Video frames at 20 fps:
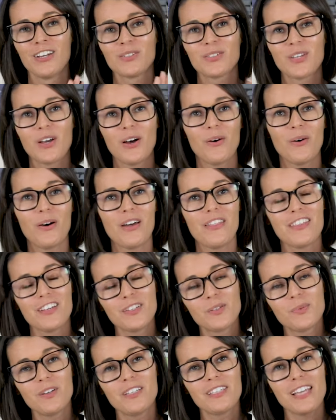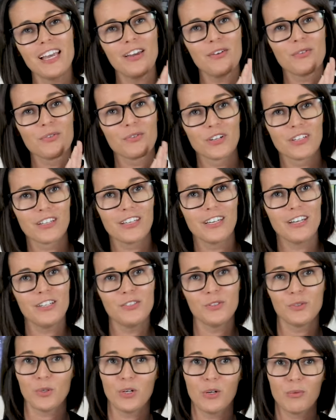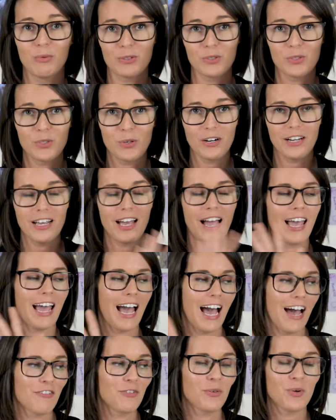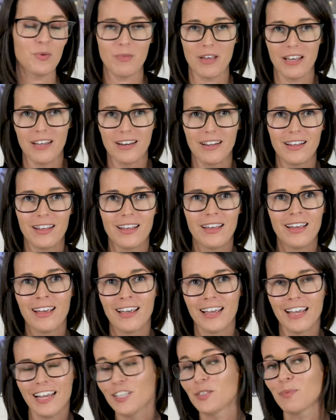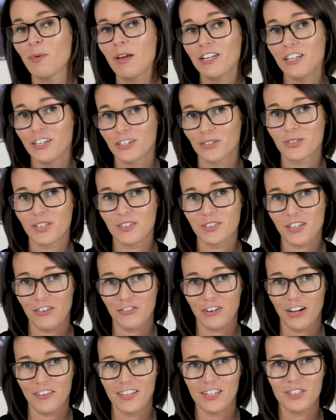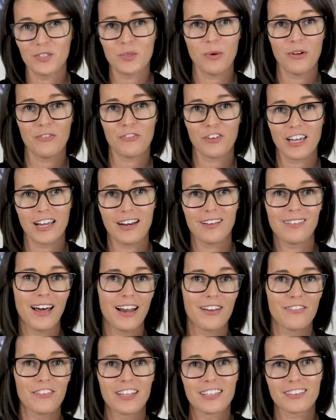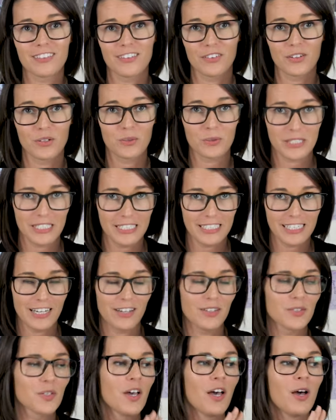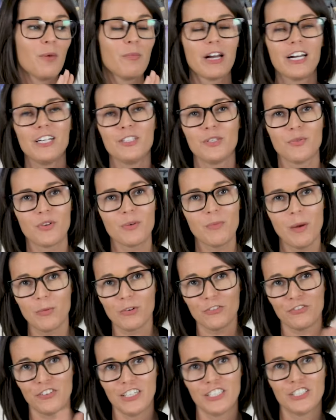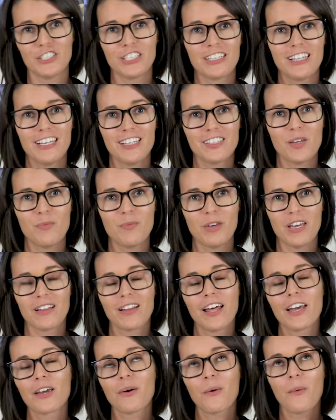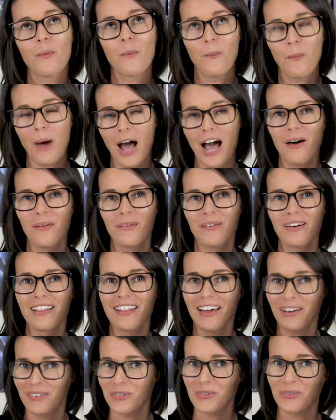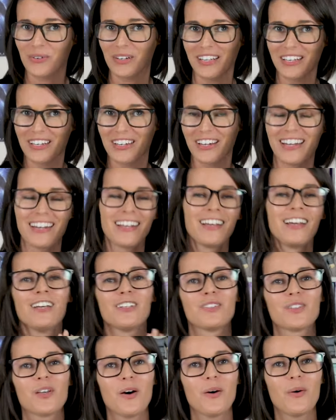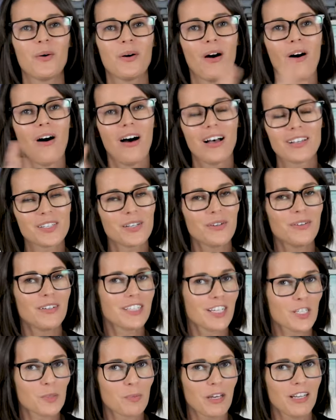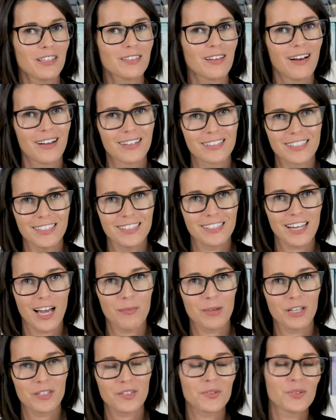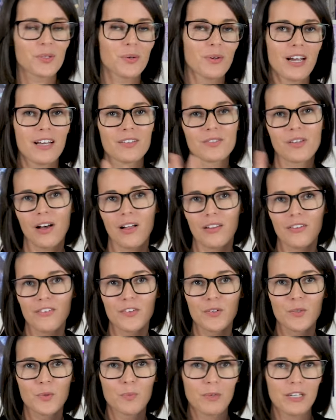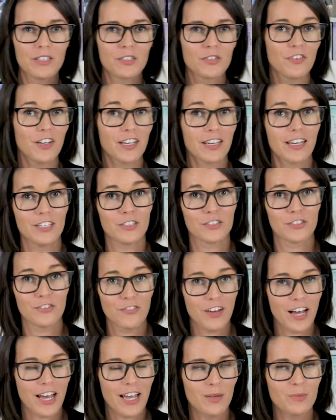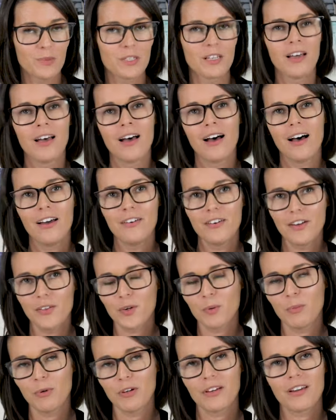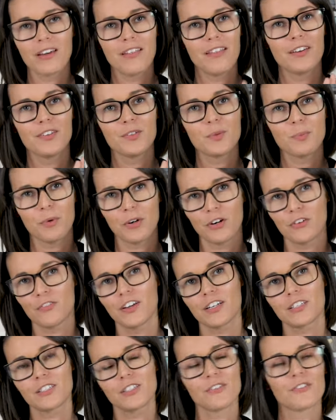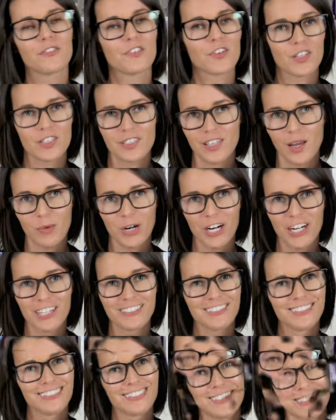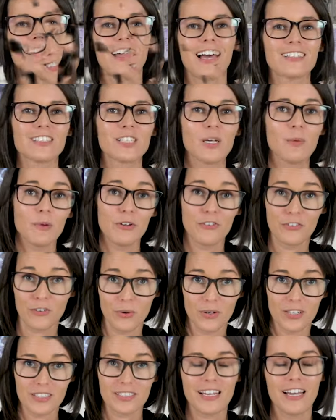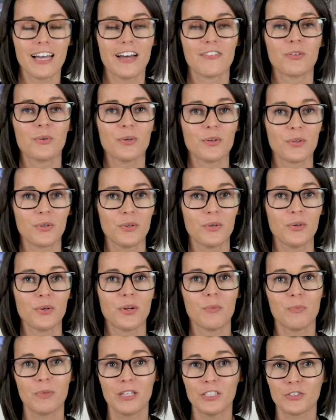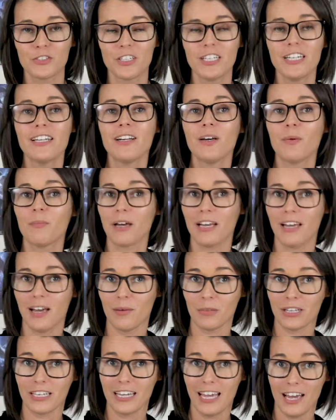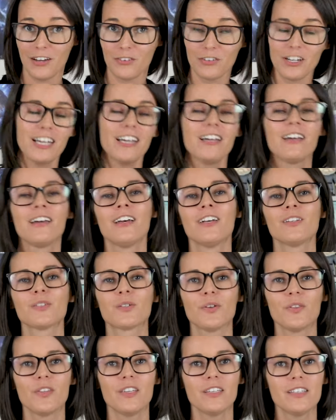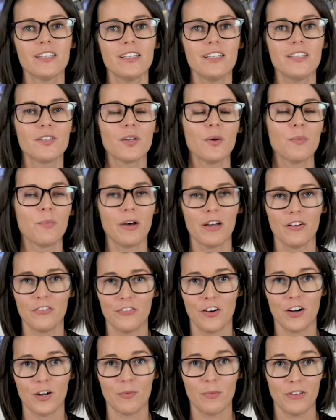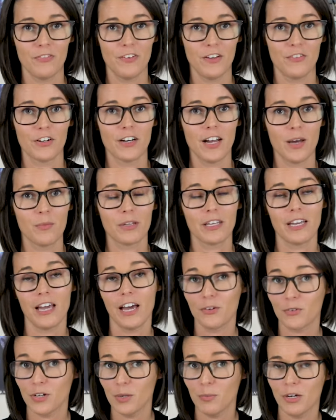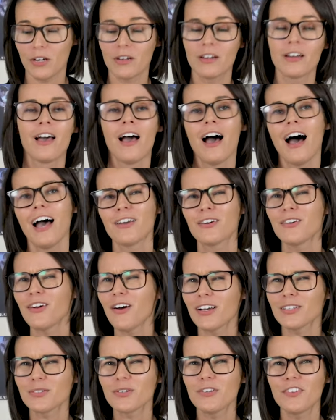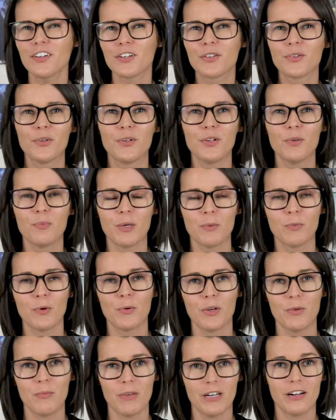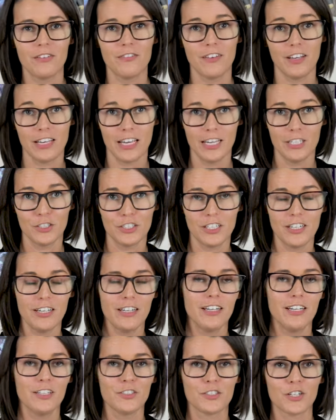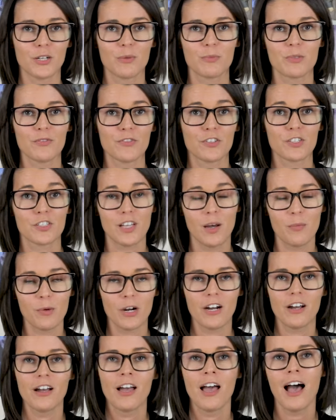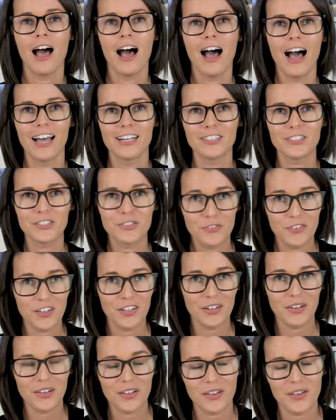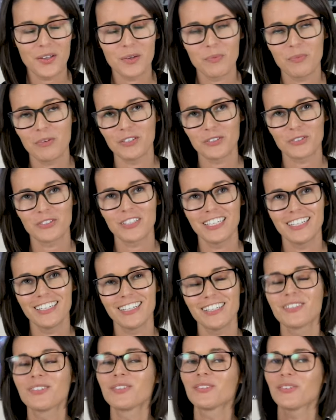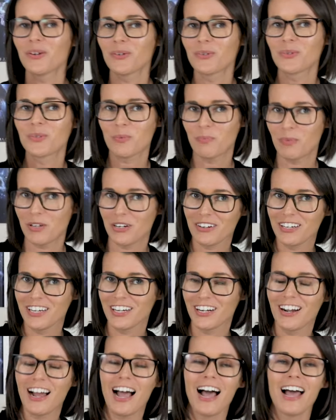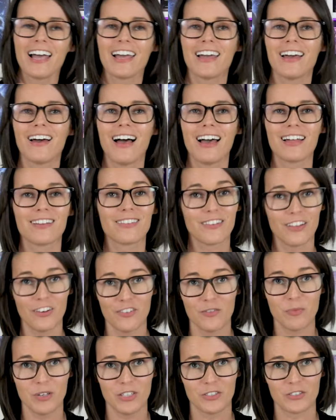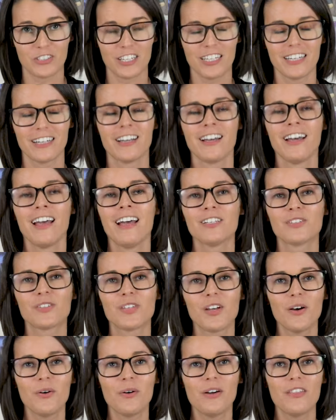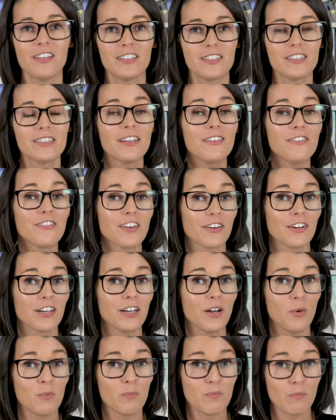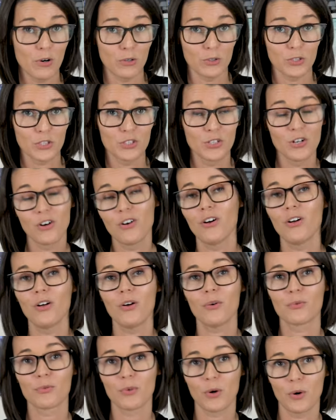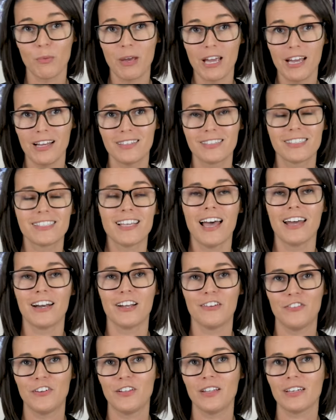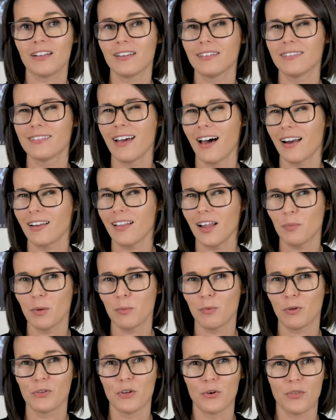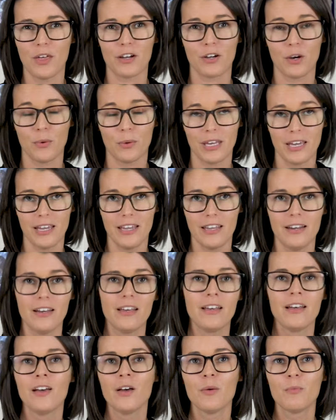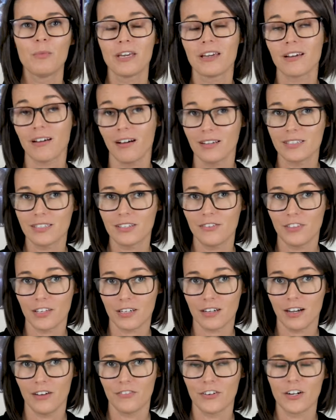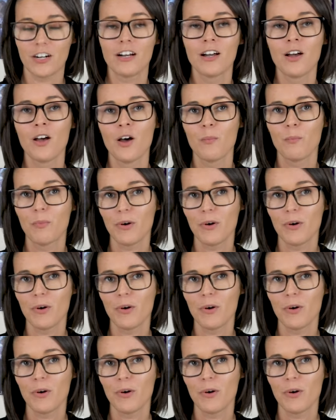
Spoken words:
So this was a really enjoyable story. I have to admit, it's been years since I've read this, so I forget a lot of like the little details, but I do remember finishing this and being like, wow, that was really good. So also it takes place on St. Thomas, so it has all of those beach vacation vibes. Another book that is perfect for the summer. And last up, of course, I have to include Beach Read by Emily Henry. So this is by far my favorite Emily Henry book. I could also have included People We Meet on Vacation in terms of summer. I just feel like Beach Read is so superior. I love Beach Read. So this is a very emotional romance, and I feel like not a lot of people know that going in because of the cover.